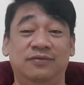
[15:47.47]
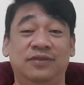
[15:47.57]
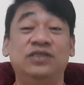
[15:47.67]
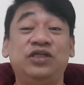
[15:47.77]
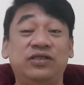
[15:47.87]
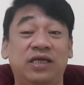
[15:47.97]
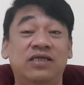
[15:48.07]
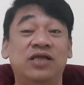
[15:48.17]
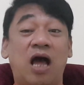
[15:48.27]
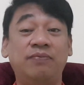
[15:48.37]
Is it
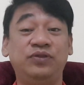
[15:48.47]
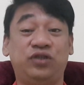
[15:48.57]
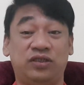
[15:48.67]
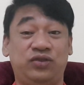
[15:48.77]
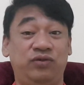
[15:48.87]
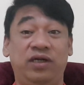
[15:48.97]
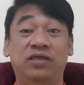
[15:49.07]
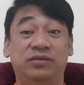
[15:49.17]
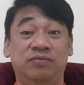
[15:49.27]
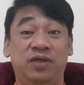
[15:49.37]
enough just to
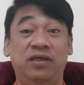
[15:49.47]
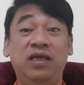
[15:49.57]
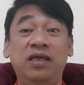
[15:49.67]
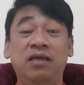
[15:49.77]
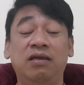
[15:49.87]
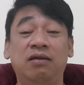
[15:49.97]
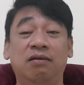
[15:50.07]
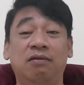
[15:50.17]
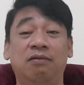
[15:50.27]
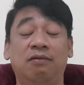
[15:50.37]
earn the money?
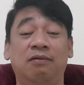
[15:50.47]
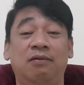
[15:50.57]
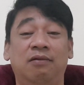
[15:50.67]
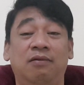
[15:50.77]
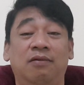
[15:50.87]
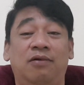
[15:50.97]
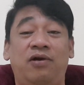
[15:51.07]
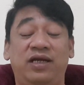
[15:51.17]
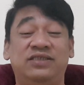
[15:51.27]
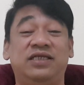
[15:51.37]

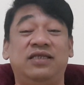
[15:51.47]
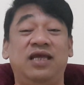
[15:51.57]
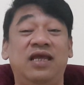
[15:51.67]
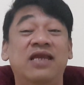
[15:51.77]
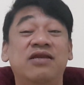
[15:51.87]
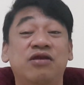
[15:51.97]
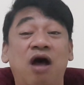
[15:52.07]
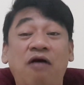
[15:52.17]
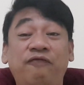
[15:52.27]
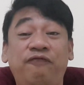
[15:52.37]
Or is it
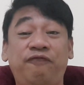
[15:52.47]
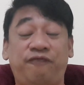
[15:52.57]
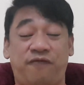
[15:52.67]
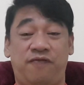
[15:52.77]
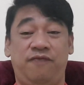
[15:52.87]
enough